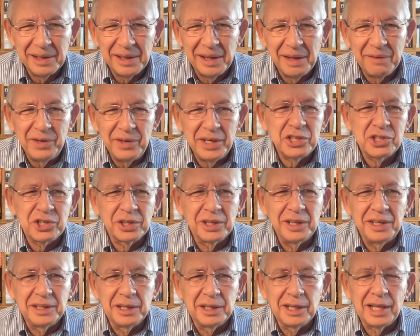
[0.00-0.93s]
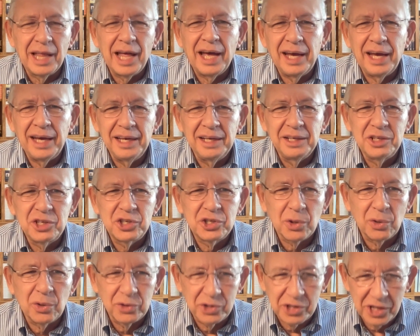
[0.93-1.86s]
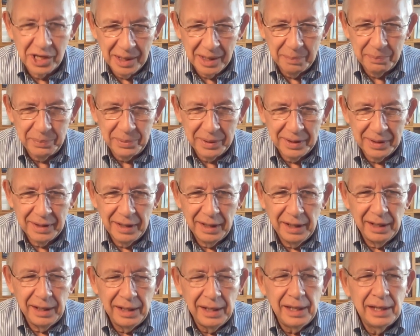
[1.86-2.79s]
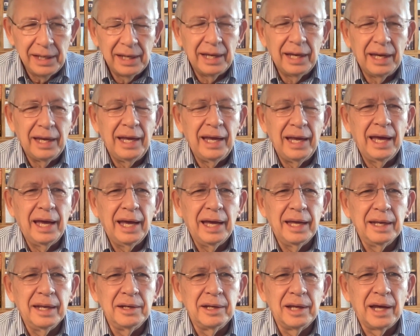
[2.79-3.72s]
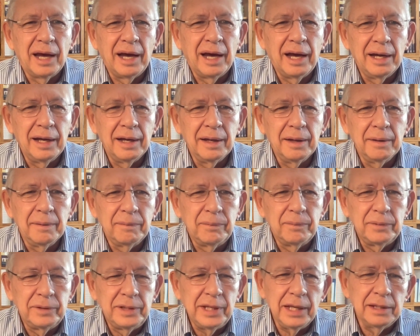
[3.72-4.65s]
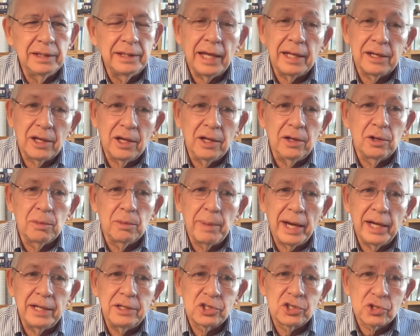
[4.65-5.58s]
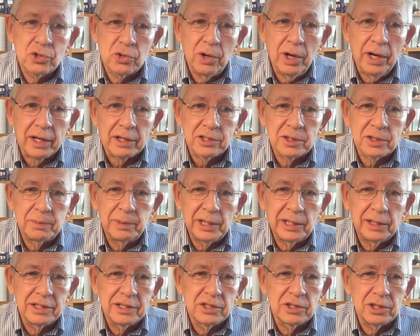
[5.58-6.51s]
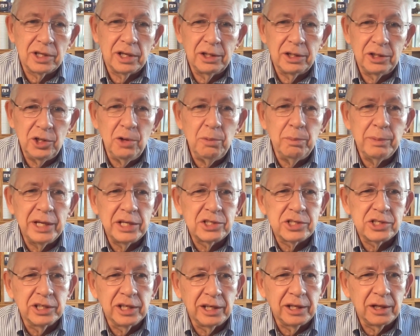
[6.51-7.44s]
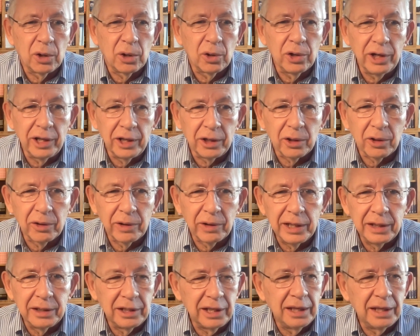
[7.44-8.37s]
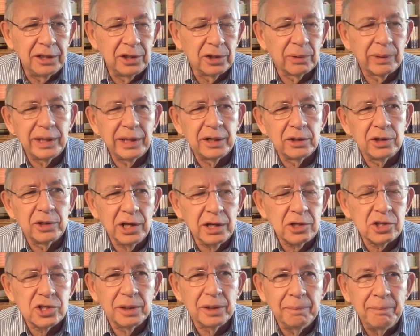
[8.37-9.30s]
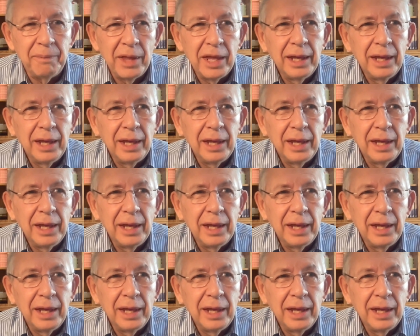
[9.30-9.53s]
Eventually the lie shows up. And then that undermines trust because you mentioned it earlier in your introduction.